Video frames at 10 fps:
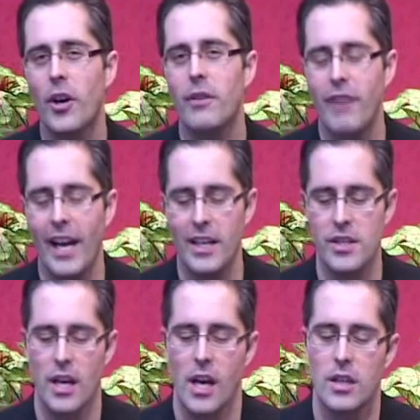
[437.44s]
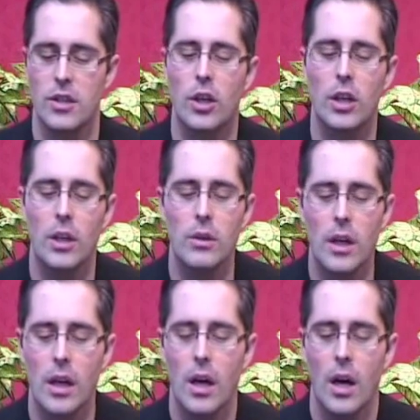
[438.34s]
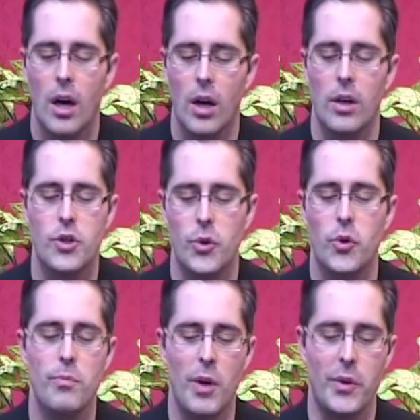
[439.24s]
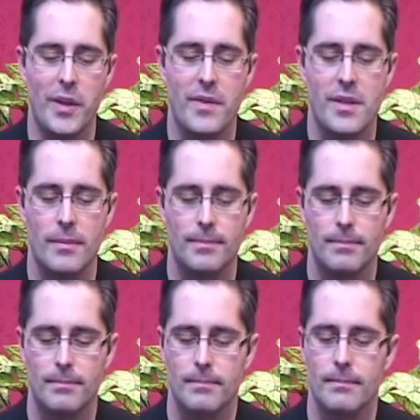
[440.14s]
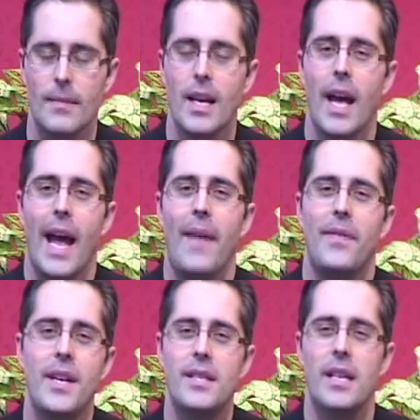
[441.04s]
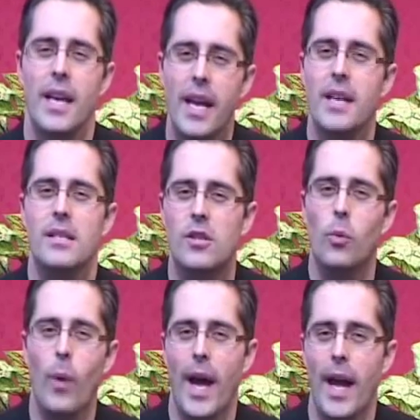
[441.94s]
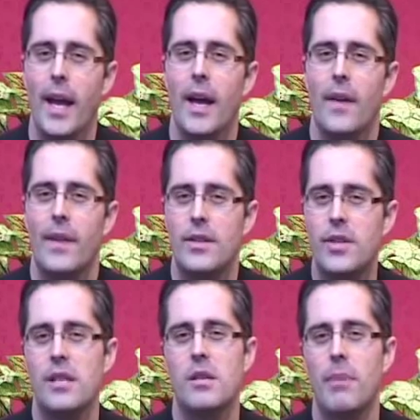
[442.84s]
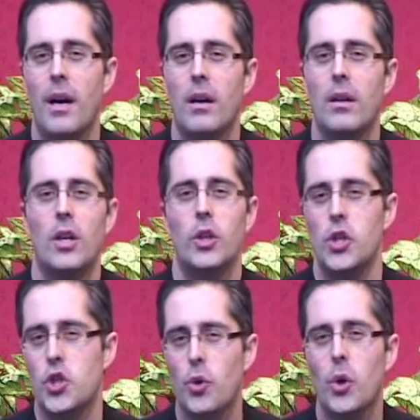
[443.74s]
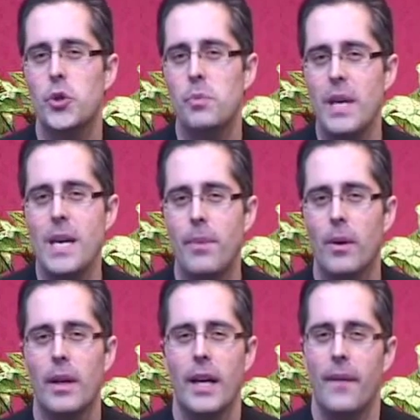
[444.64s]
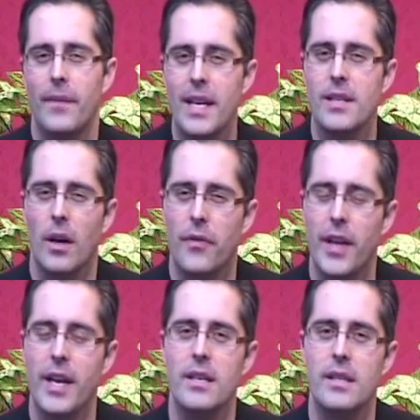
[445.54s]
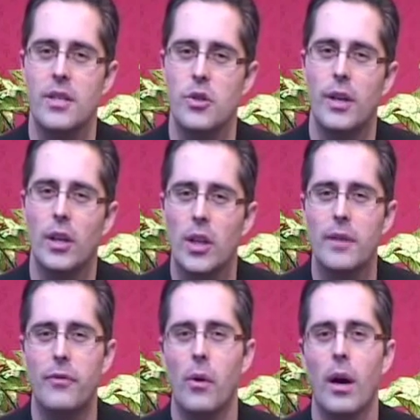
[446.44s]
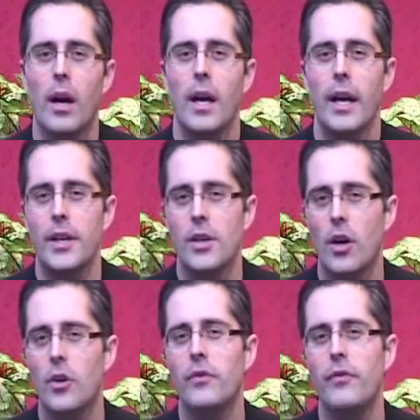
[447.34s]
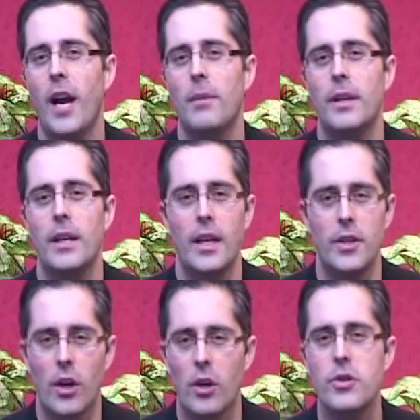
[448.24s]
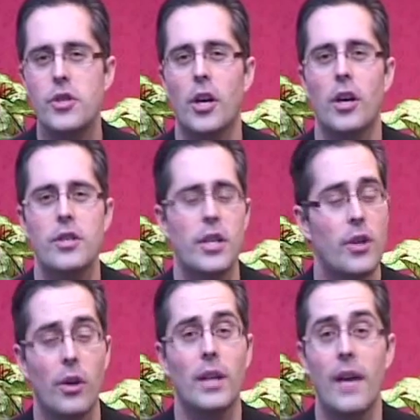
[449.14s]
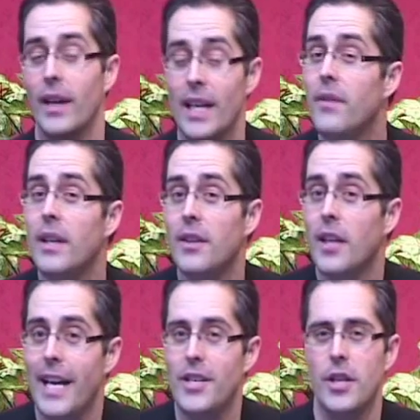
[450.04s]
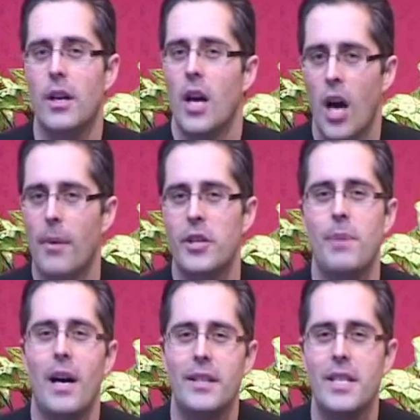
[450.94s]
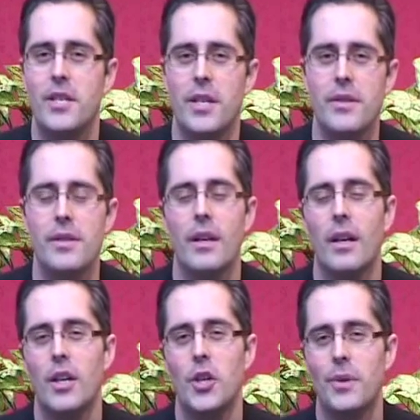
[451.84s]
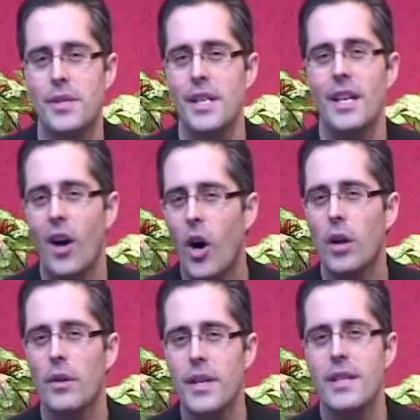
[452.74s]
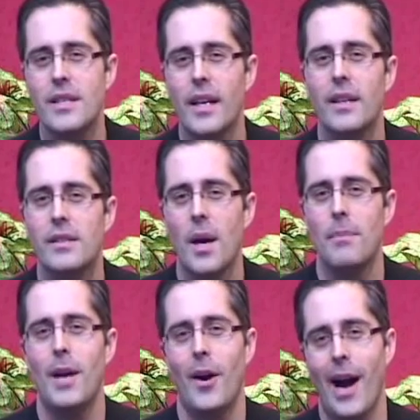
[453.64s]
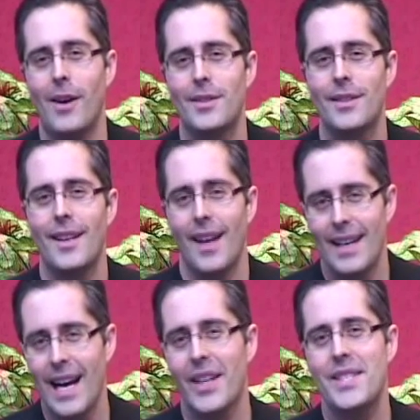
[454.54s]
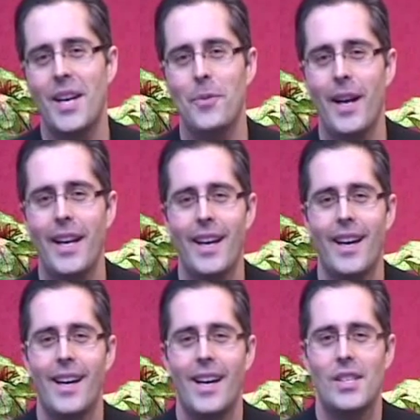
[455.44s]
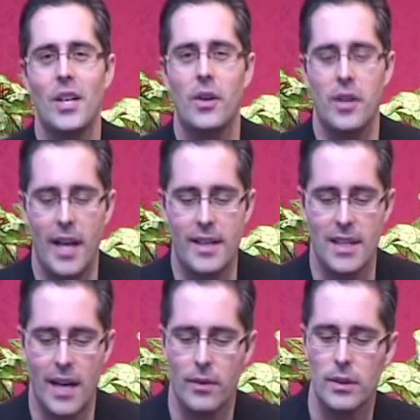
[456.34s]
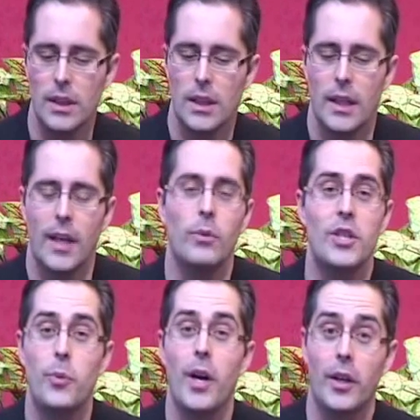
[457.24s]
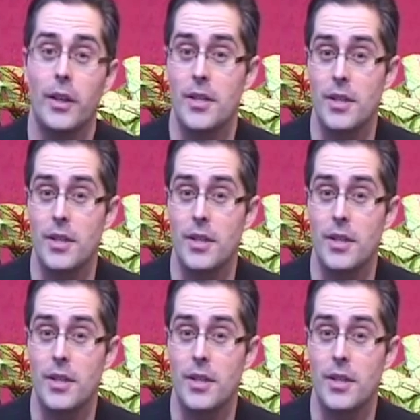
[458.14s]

to her advantage to cloak her true motives. And this is the way that Jezebel controls people. These are things that you can look for in your own family, in your own church, in your own life, and even in the nation amongst politicians. You will see all of these things bear out. Now let's get ready to go to the next level in which we are going